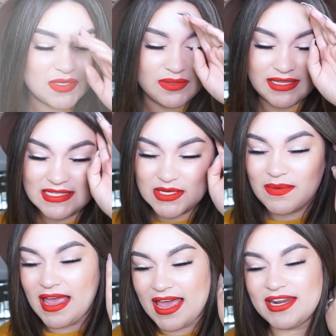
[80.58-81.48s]
So let's
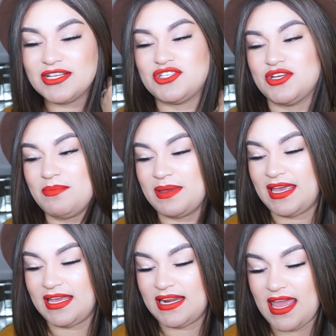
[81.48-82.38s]
go ahead and jump
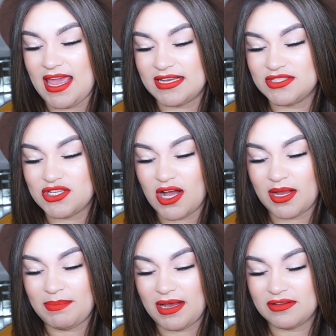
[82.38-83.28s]
in and
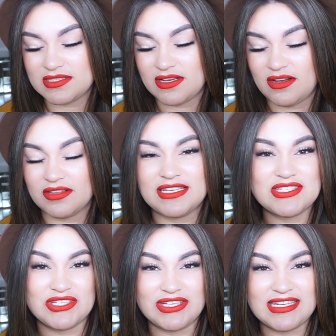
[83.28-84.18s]
talk about all
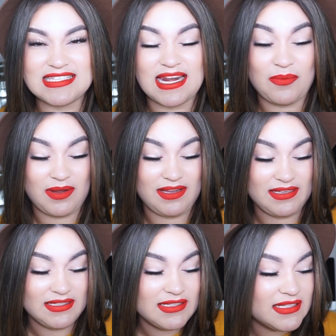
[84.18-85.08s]
these goodies that I want
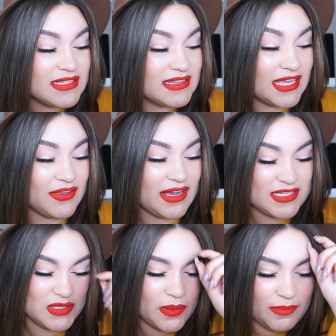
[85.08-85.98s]
to let you
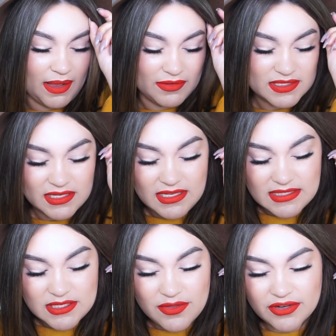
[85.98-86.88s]
guys know about.
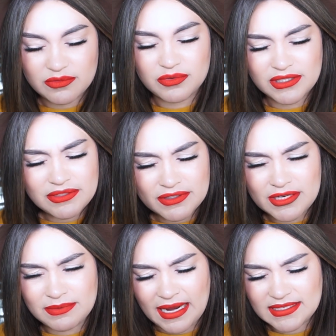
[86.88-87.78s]
So they're really,
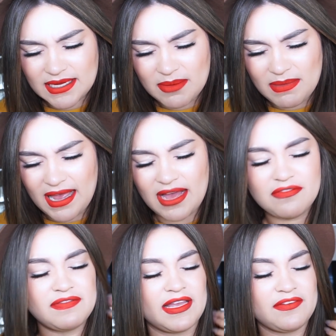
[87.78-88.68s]
really random. I
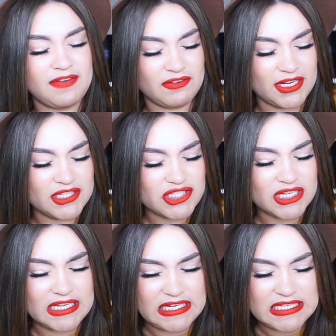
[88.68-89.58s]
have like
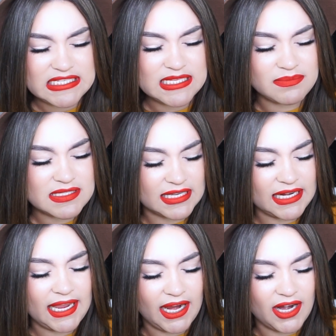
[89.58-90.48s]
foundation, some
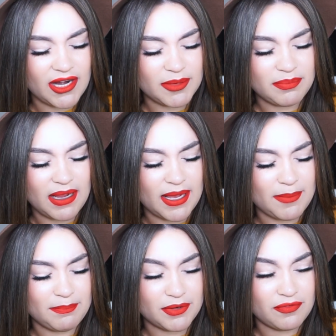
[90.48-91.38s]
skincare,
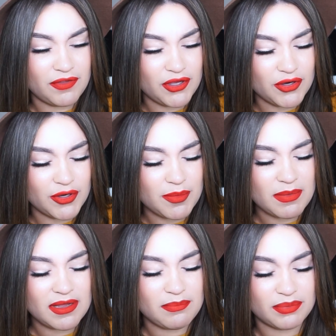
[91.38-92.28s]

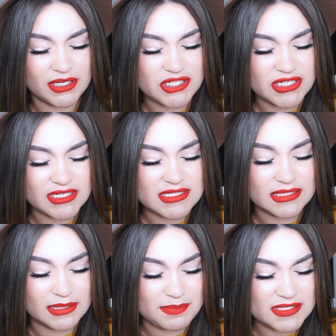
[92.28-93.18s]
perfume, brushes,
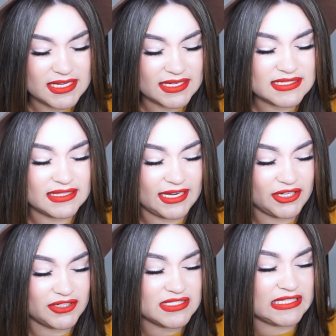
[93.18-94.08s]
lipsticks,
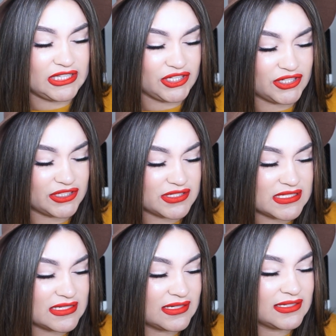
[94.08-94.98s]
liners,
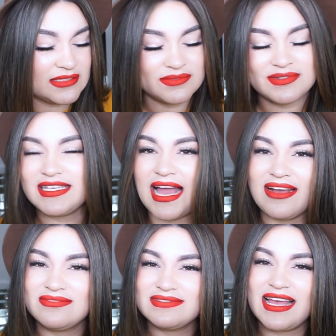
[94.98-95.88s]
glitters.
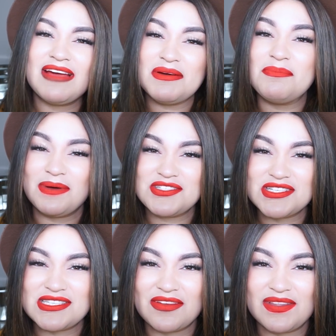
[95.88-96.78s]
Yeah, I have a bunch
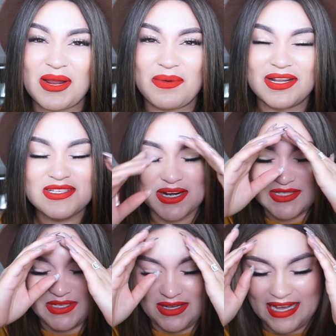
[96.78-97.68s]
of stuff that I want to talk
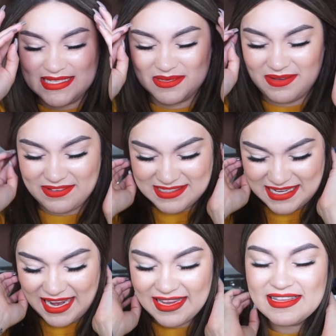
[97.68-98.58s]
to you guys about
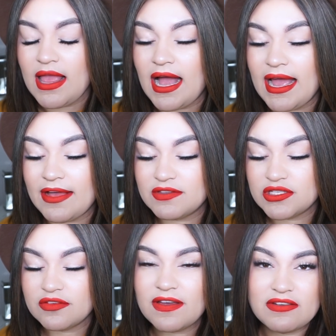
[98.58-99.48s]
today. I have
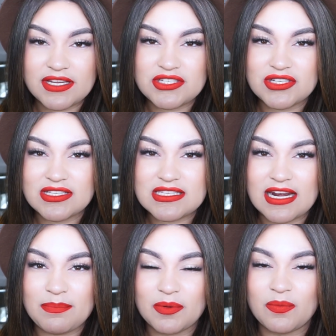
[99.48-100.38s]
two foundations that
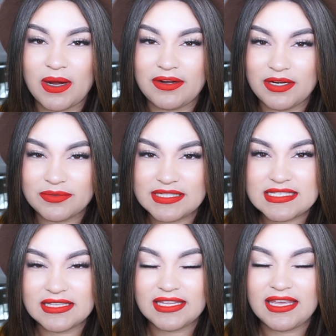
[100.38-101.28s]
I've been wearing
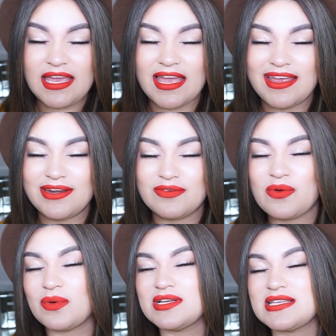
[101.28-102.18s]
recently, and of
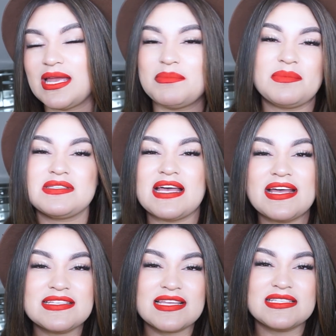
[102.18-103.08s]
course I am
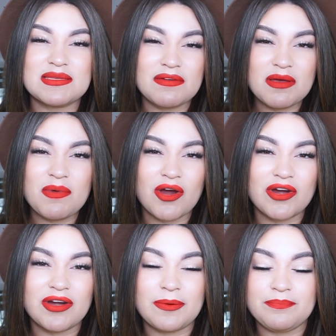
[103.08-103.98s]
obsessed, and some of them
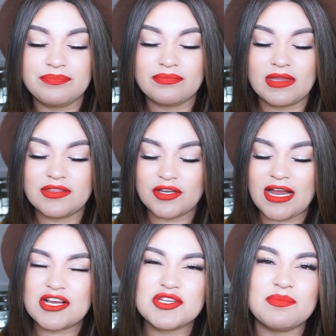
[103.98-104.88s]
are,
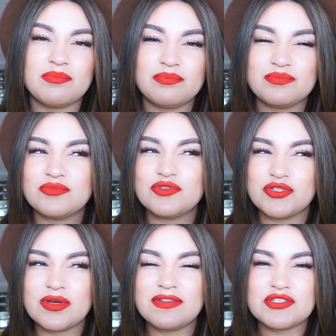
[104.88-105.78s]
they're actually,
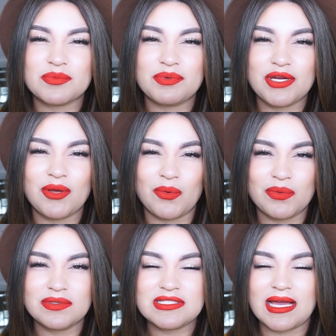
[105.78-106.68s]
two of these are pretty
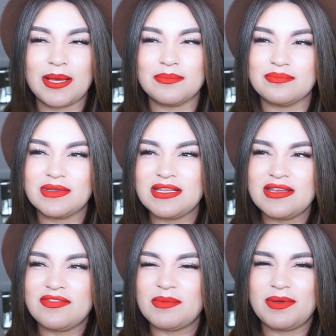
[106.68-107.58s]
old.
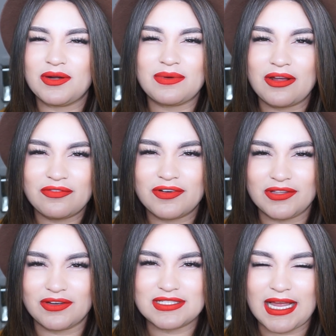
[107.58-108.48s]
They've been around for a
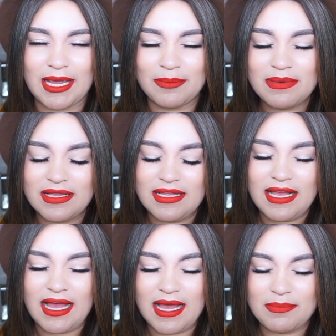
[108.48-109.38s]
long time,
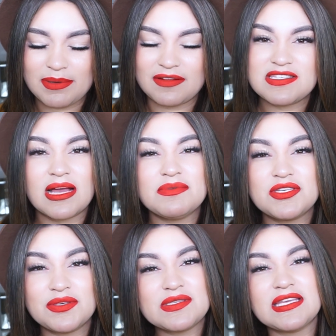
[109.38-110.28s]
but I stopped
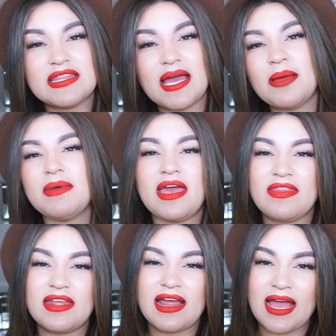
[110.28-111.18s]
using them,
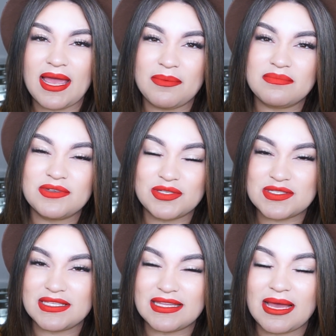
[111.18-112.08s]
and then
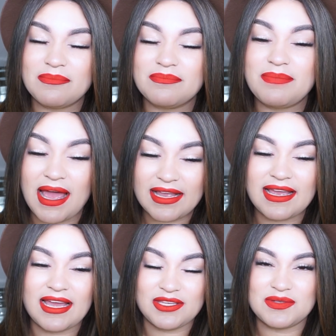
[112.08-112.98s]
I'm
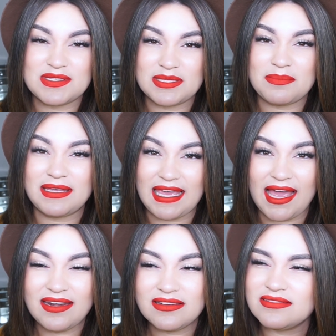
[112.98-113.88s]
back at using them
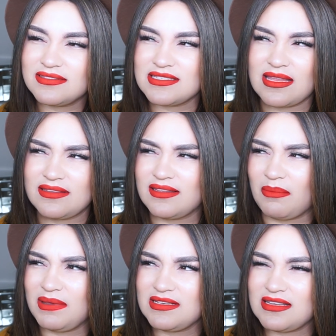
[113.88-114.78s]
again. Did
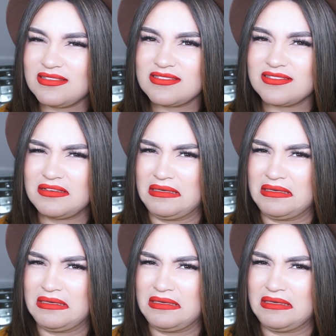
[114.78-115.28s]
that make sense?